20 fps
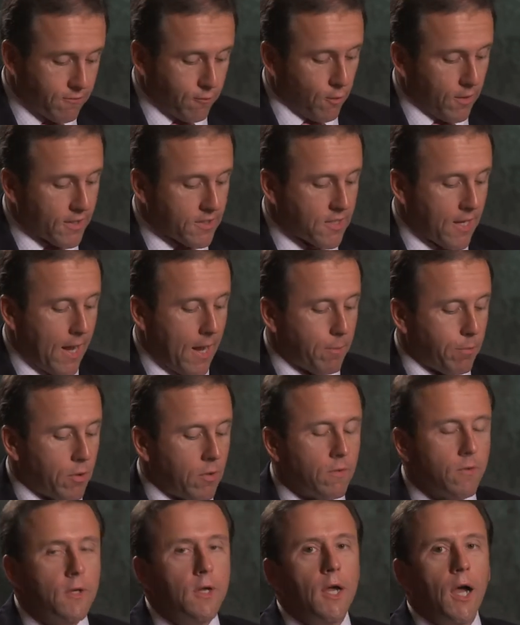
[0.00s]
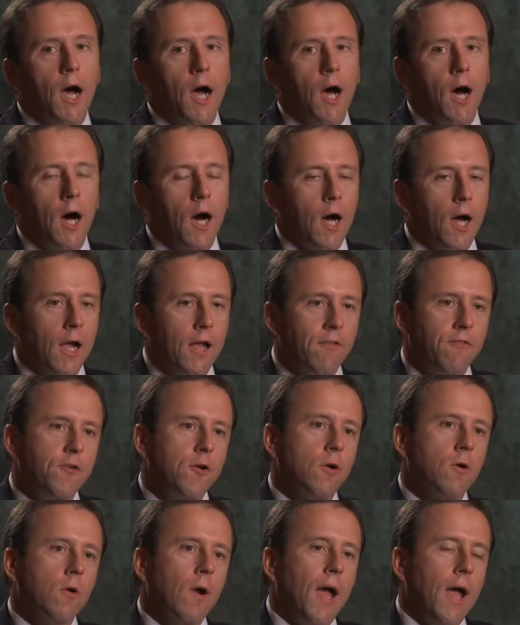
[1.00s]
For example, if
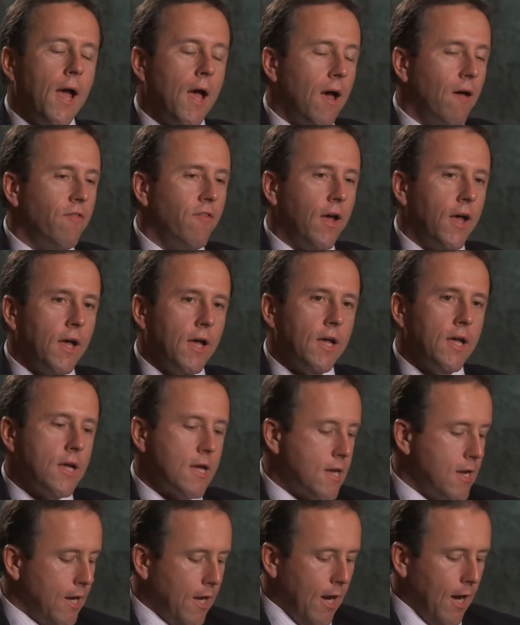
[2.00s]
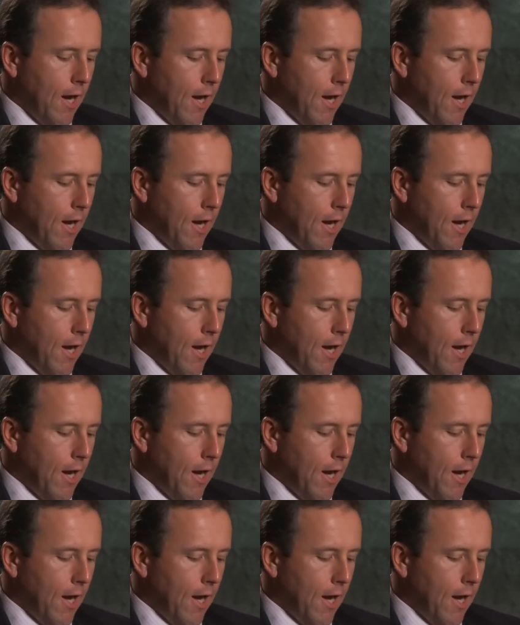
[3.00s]
you have a